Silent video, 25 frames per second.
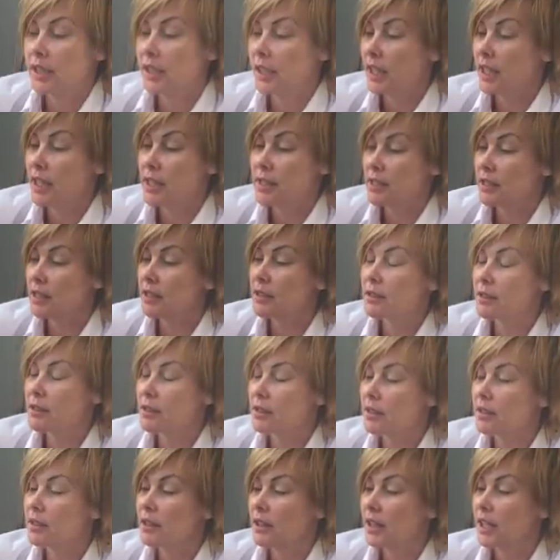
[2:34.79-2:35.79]
Yeah, it does.
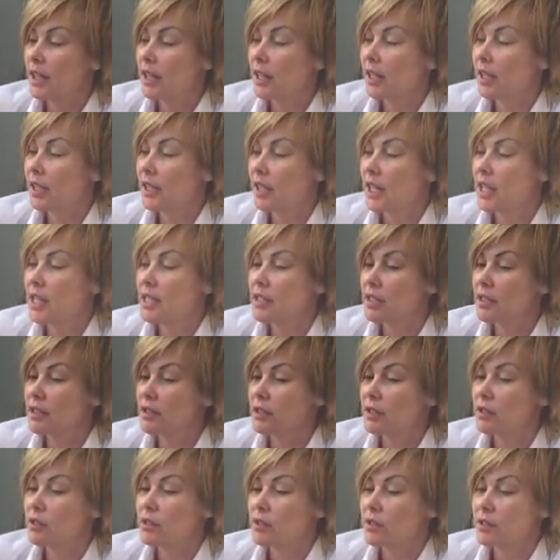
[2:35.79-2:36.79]
The Lazy
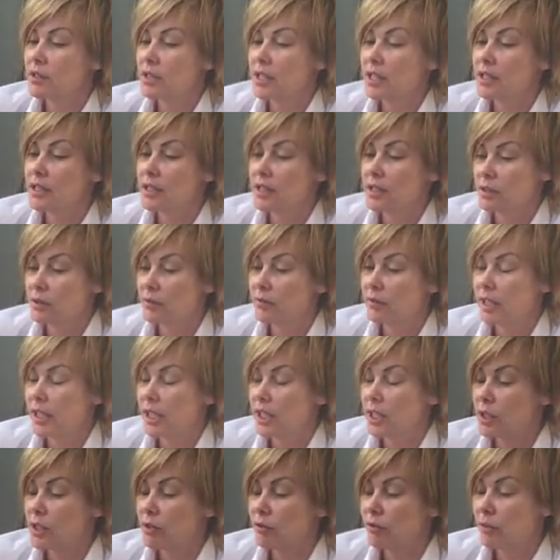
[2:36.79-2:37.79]
Susan's easy to
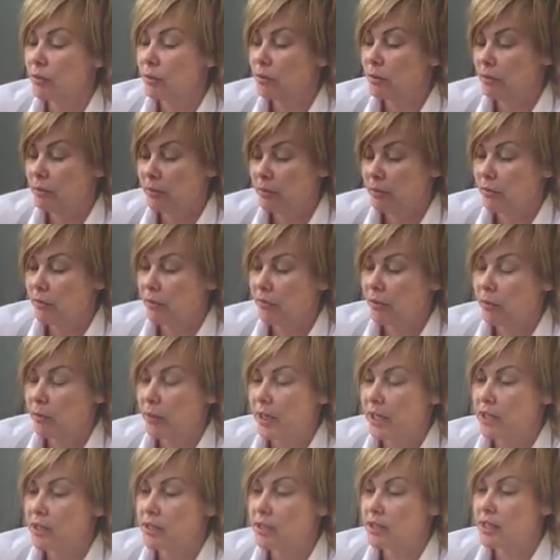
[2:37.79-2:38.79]
reach from
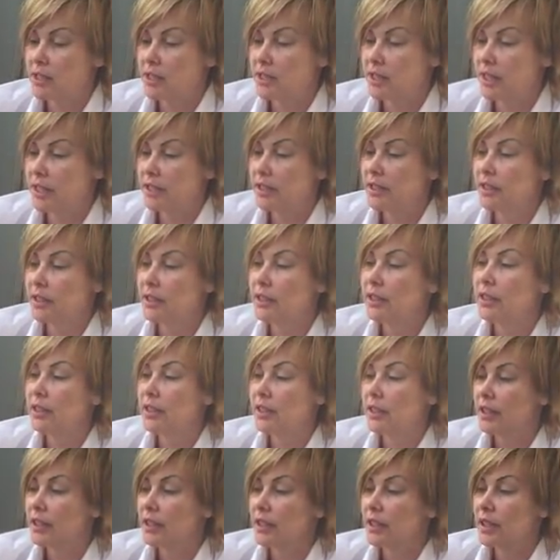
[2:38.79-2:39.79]
where you're sitting.
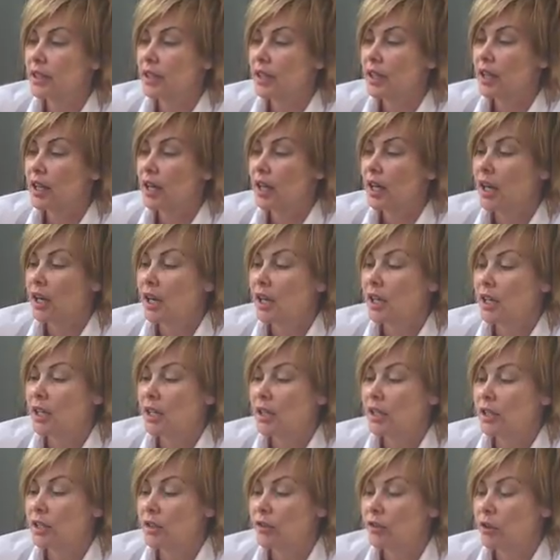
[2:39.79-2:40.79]

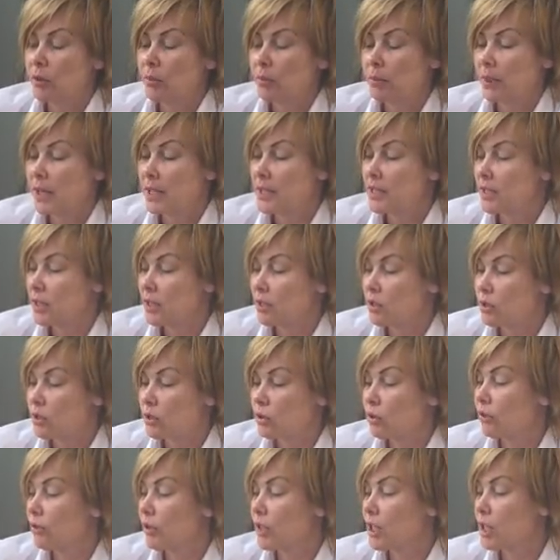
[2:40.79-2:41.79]
You've got plenty of
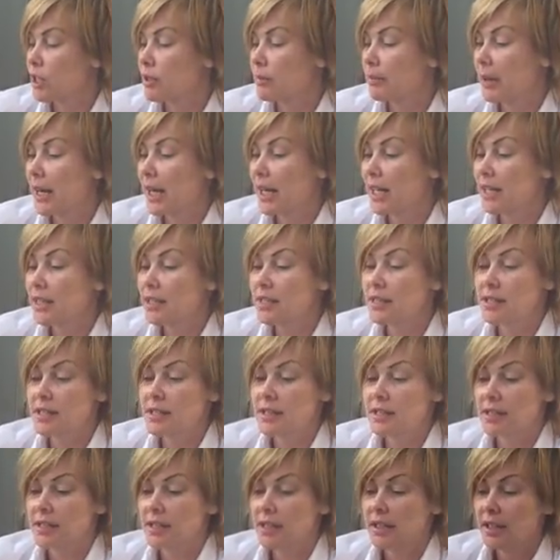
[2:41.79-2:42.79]
storage
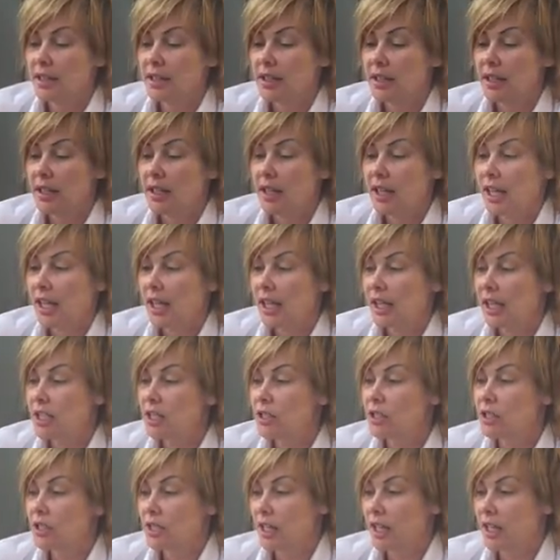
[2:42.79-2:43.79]
space in
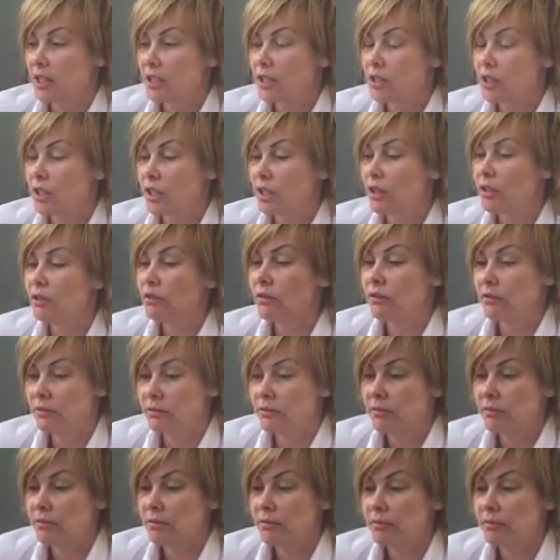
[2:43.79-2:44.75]
each section,